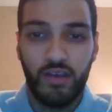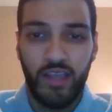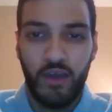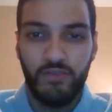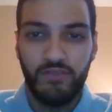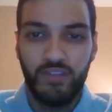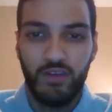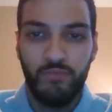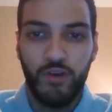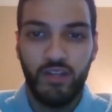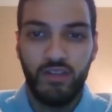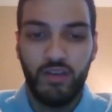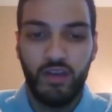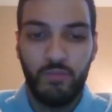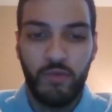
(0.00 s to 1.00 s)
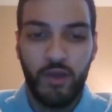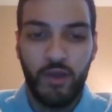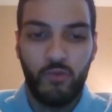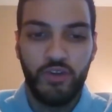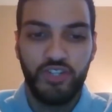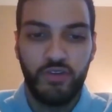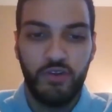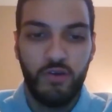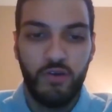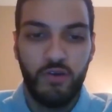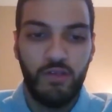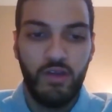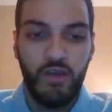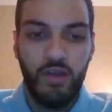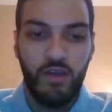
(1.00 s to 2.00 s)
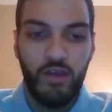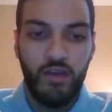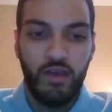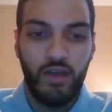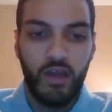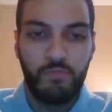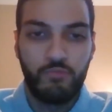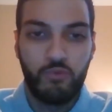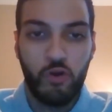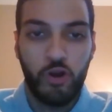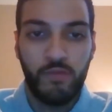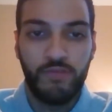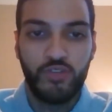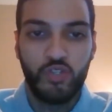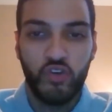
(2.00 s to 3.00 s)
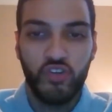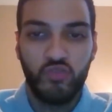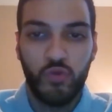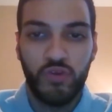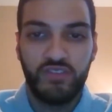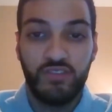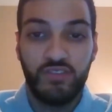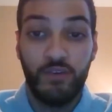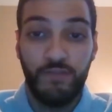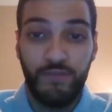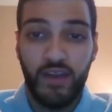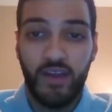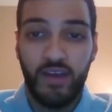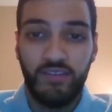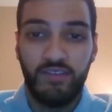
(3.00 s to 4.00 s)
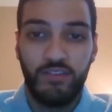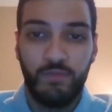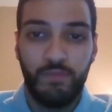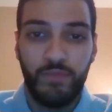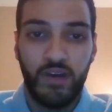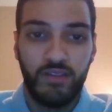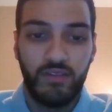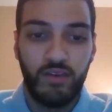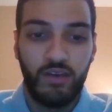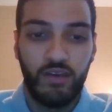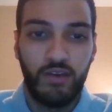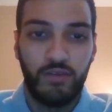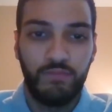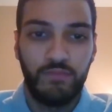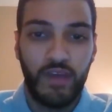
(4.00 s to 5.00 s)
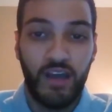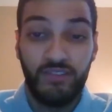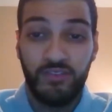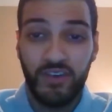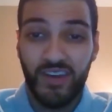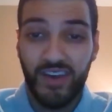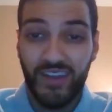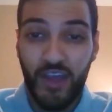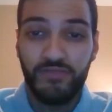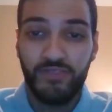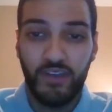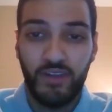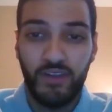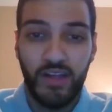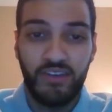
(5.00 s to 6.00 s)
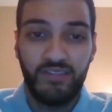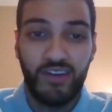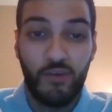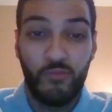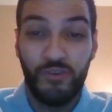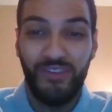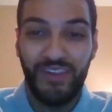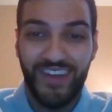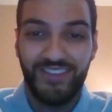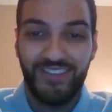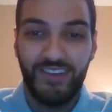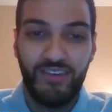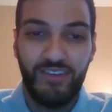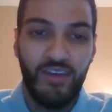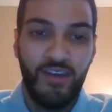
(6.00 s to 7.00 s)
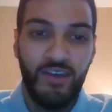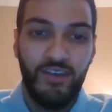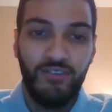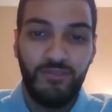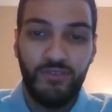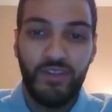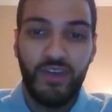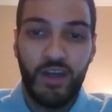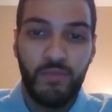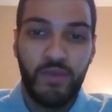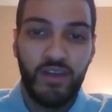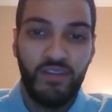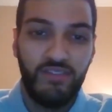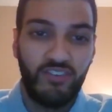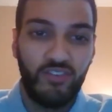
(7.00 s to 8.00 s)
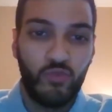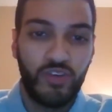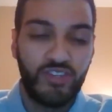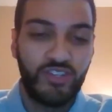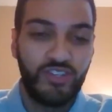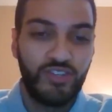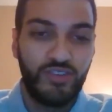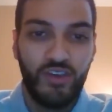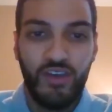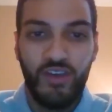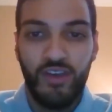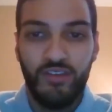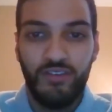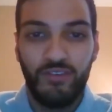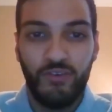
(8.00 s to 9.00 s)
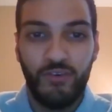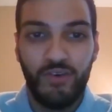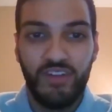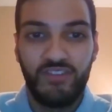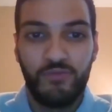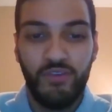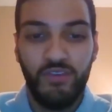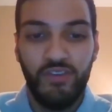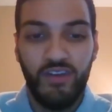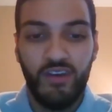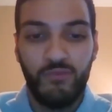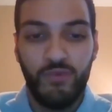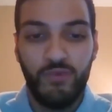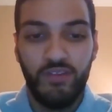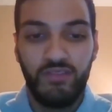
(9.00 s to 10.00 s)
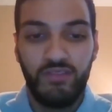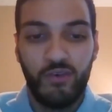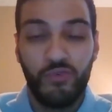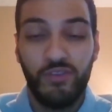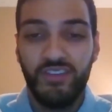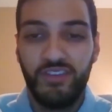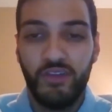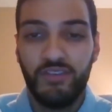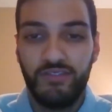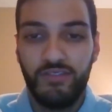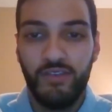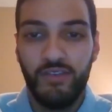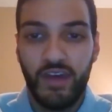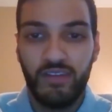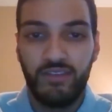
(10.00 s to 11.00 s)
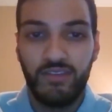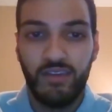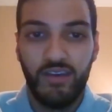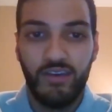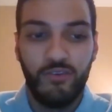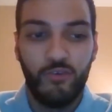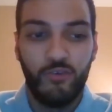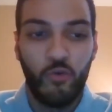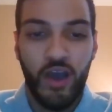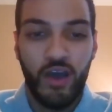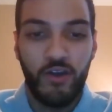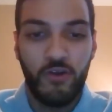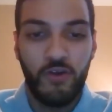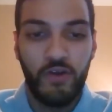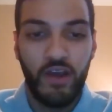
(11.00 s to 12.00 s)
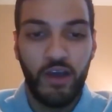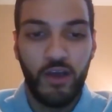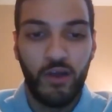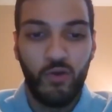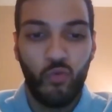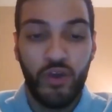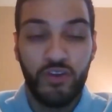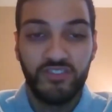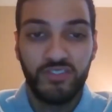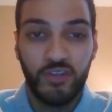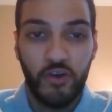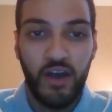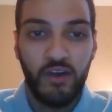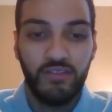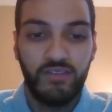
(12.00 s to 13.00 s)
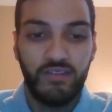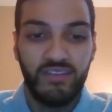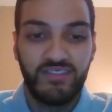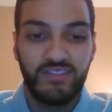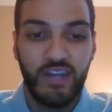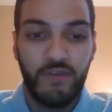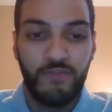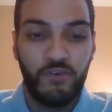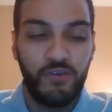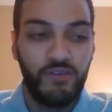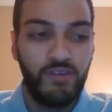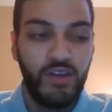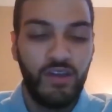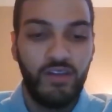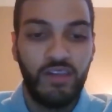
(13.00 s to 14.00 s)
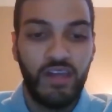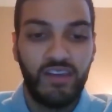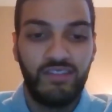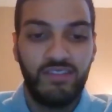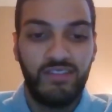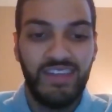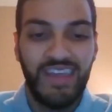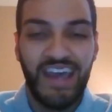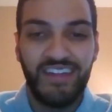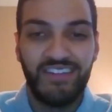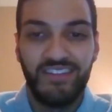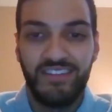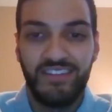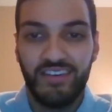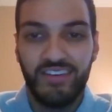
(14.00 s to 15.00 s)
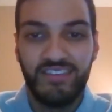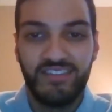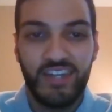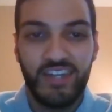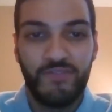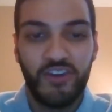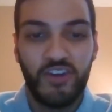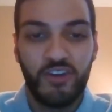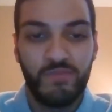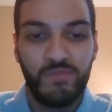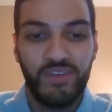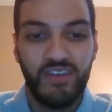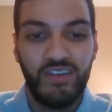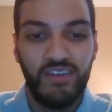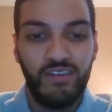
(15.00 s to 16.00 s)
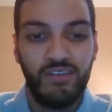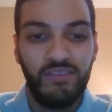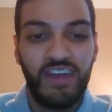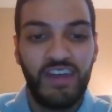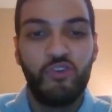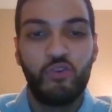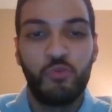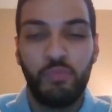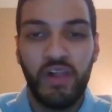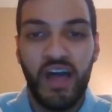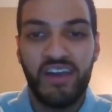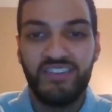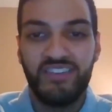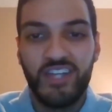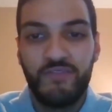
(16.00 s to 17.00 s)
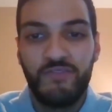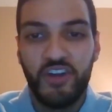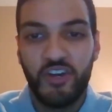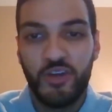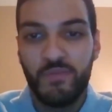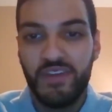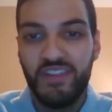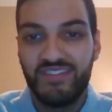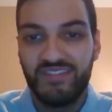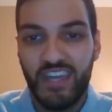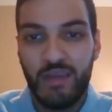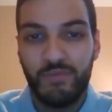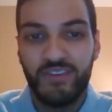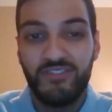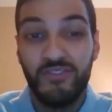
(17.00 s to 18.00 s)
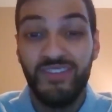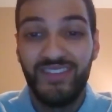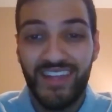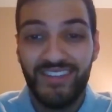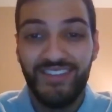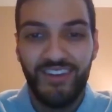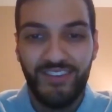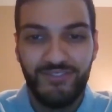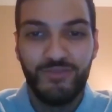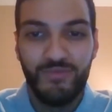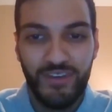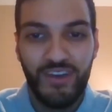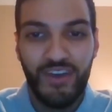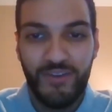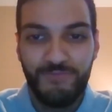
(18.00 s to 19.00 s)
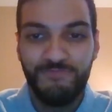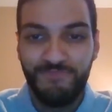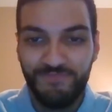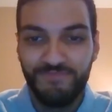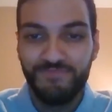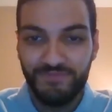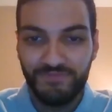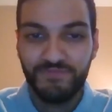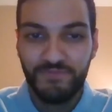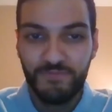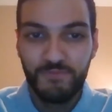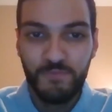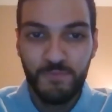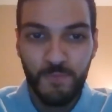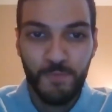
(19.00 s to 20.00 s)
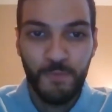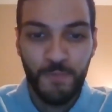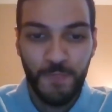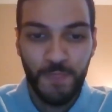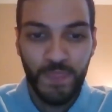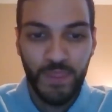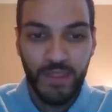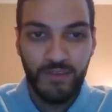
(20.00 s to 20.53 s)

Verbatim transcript: accounting, but uh, my original uh, program of choice was uh, finance. But uh, I took an accounting class and I really liked it. So then I yeah. made the switch. So it's really it, uh, really tells you that uh, no matter uh, what you start out, it's never like the end. It's never gonna be like your plan is never gonna be the same as you intended it to be. Eh? I